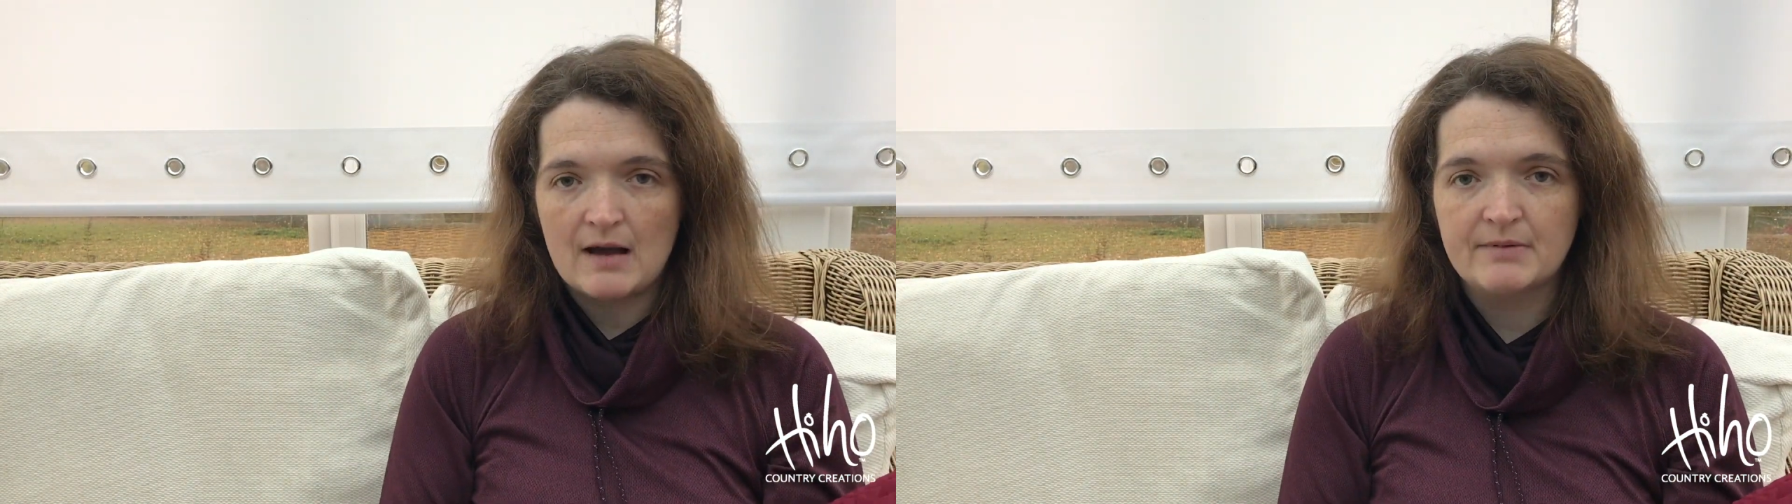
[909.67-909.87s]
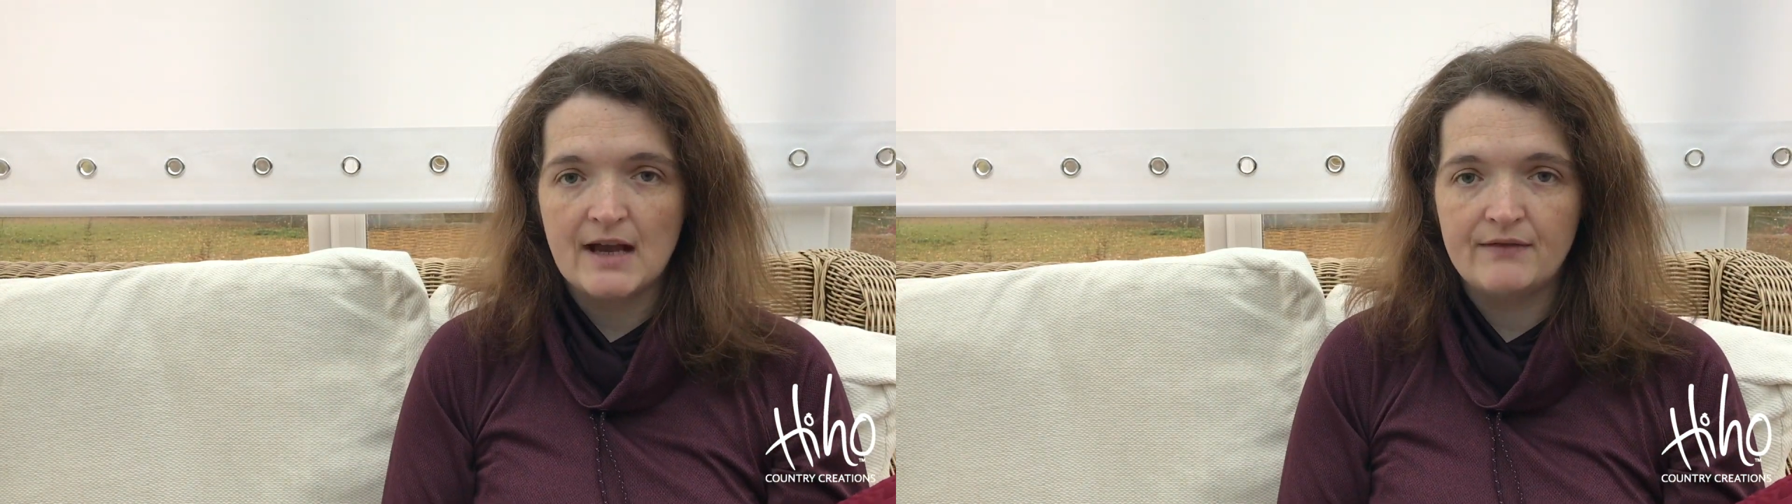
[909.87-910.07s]

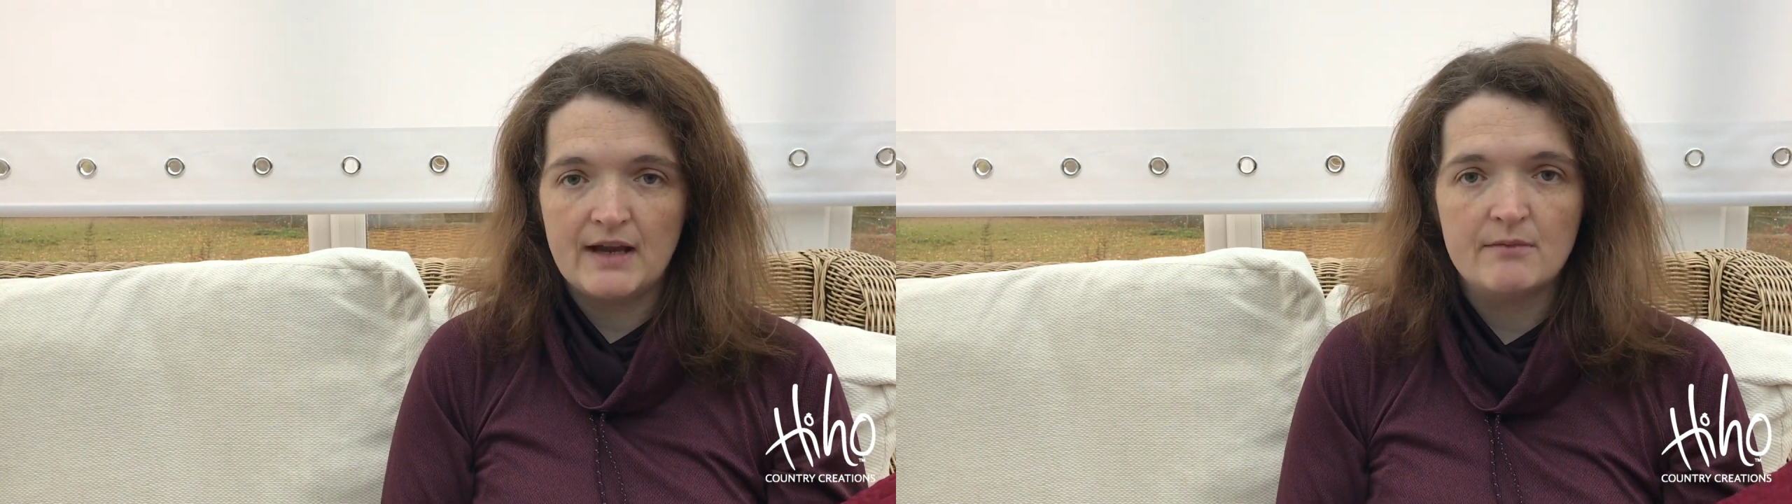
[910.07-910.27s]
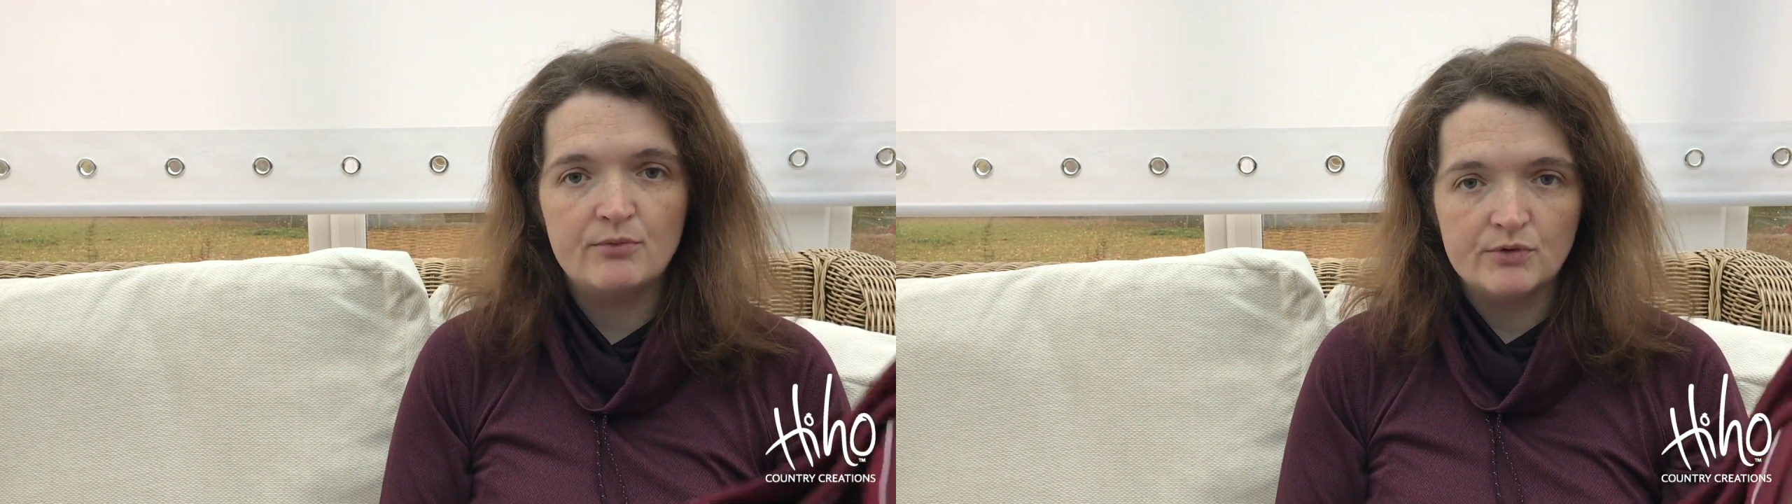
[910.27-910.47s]
Apt
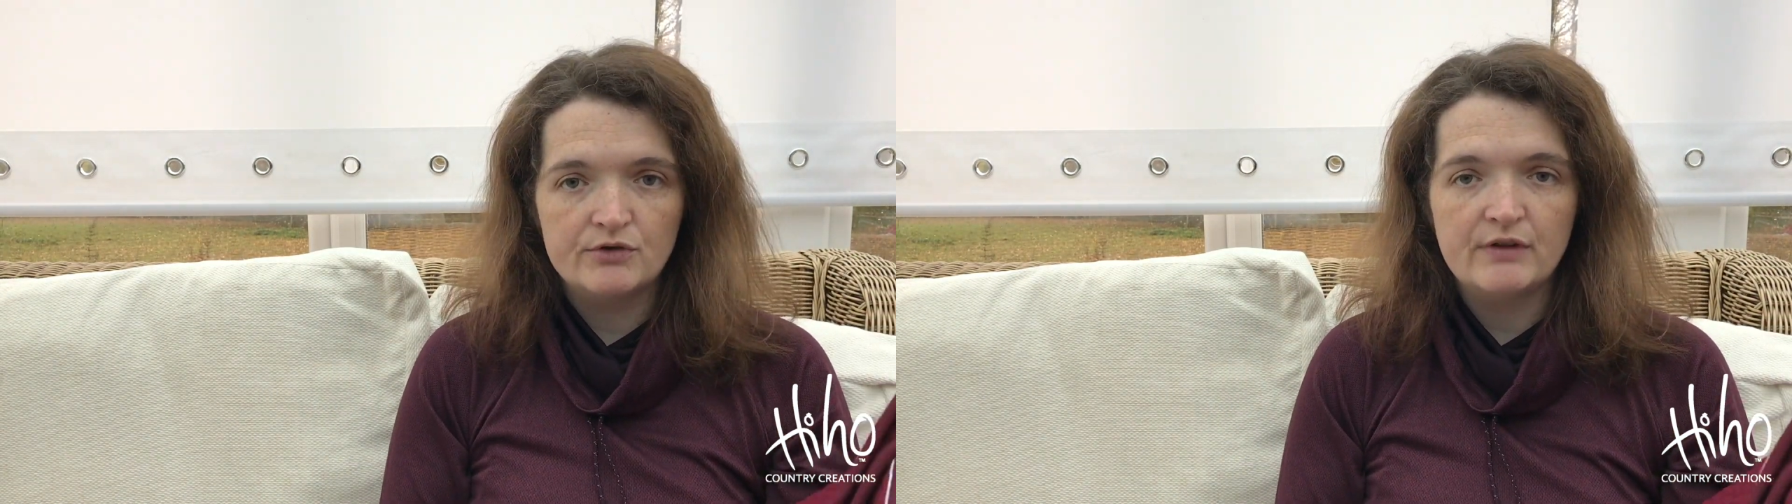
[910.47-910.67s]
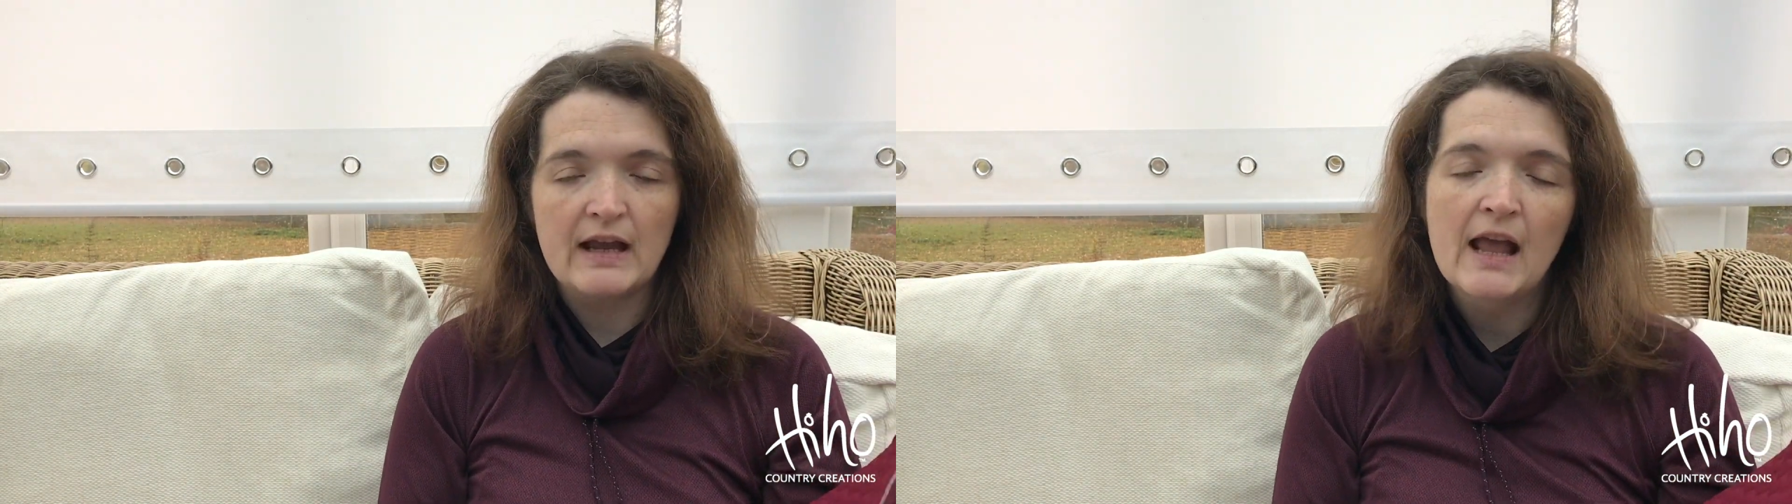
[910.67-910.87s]
Cavalier
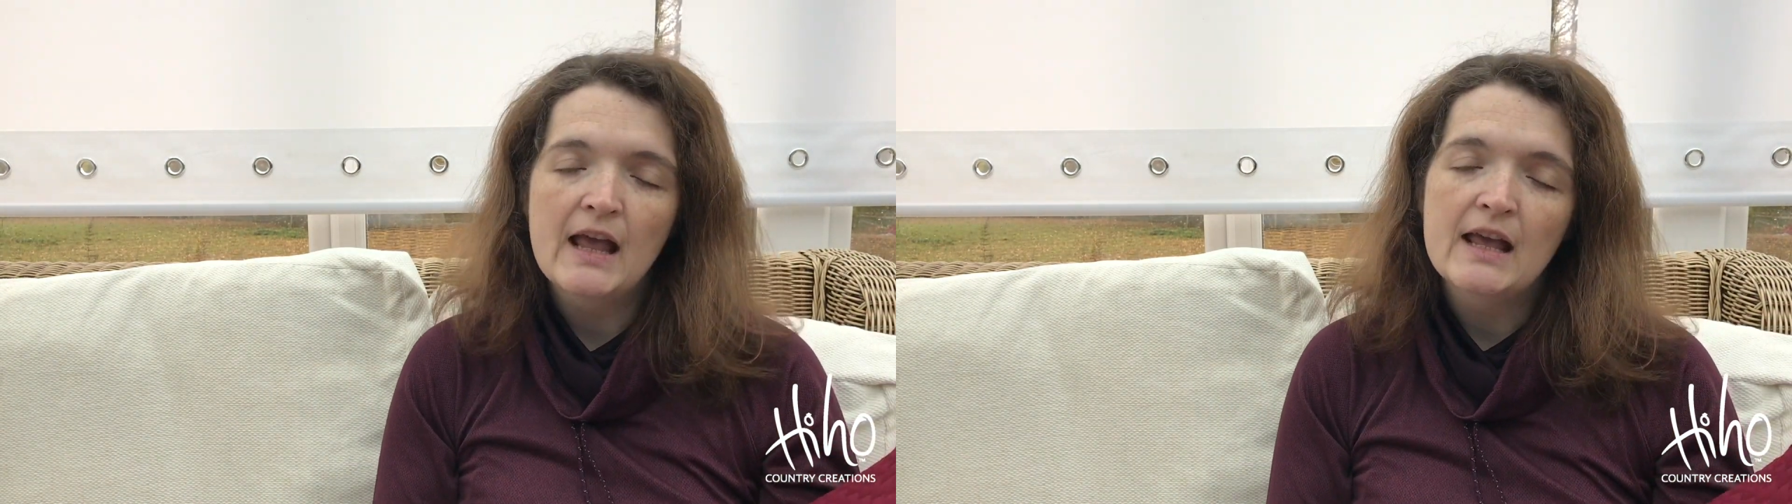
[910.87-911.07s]
embroidery